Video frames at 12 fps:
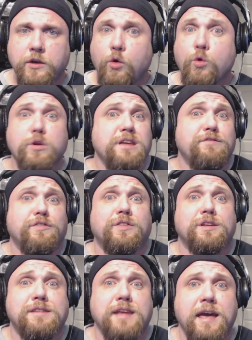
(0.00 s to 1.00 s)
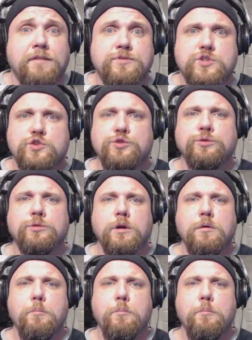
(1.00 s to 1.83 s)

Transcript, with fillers: or even the devs to